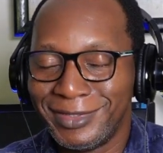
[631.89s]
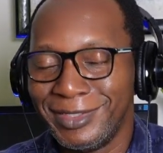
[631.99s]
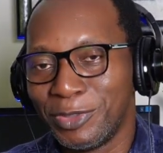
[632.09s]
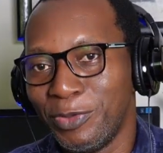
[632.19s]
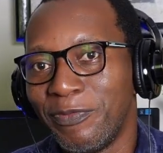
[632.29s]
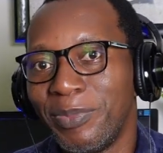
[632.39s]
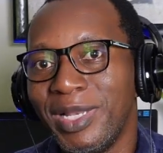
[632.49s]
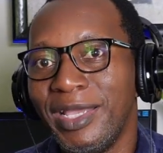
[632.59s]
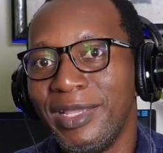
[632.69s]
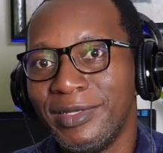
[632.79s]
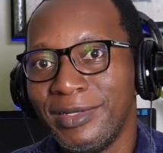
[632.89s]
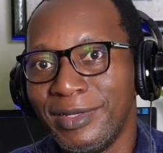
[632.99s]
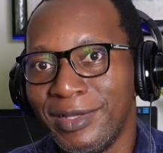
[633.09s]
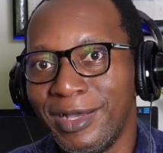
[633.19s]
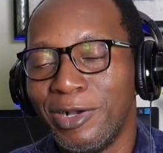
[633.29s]
See, so we've played
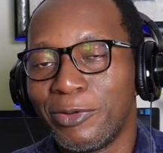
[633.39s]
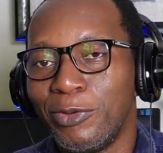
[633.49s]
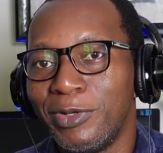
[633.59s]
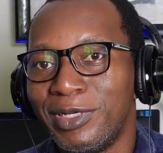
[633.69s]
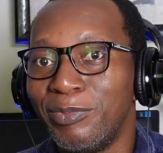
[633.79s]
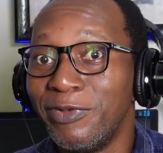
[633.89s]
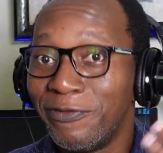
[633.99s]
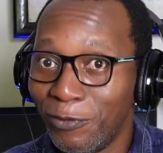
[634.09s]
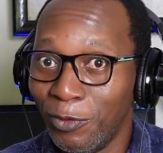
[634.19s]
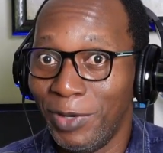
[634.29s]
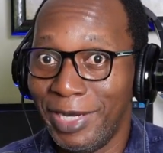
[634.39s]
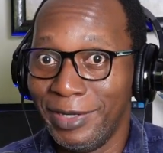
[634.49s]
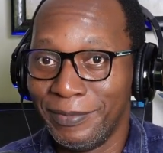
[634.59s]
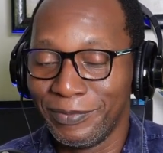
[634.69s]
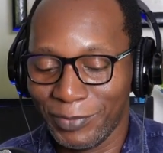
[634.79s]
our chord before
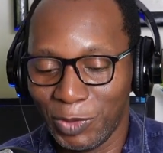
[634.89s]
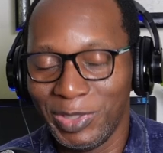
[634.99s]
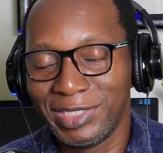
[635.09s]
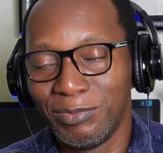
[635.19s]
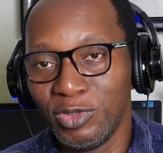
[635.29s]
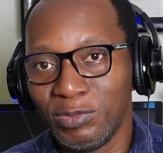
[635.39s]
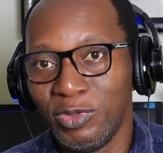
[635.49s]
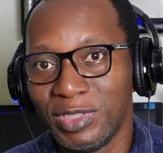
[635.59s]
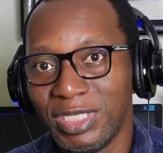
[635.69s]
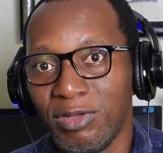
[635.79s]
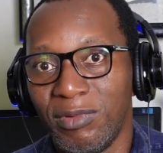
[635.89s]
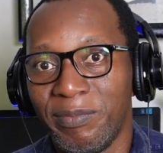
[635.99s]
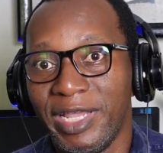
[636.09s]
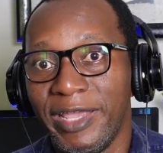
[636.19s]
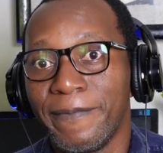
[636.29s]
1, whereas in most music you'd be
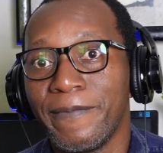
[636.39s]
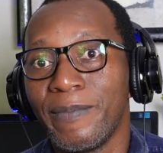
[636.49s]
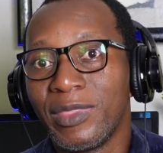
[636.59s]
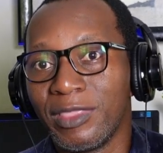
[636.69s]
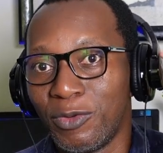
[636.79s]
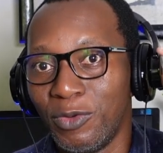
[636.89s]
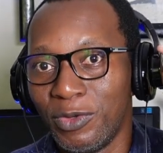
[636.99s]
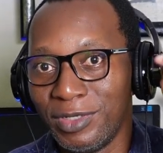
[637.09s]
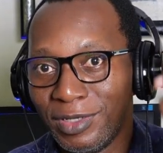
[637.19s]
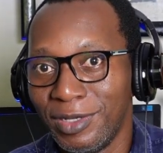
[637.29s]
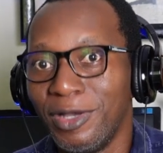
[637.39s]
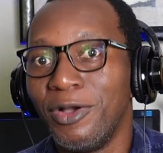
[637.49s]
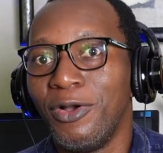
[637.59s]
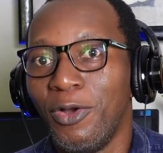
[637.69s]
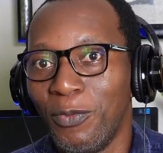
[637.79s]
playing the chord
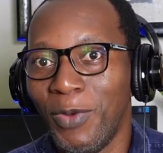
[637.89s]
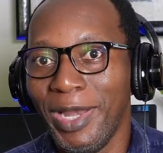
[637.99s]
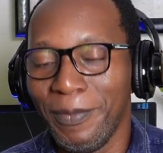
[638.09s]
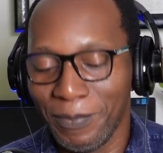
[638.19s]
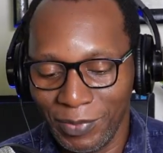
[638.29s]
on 1.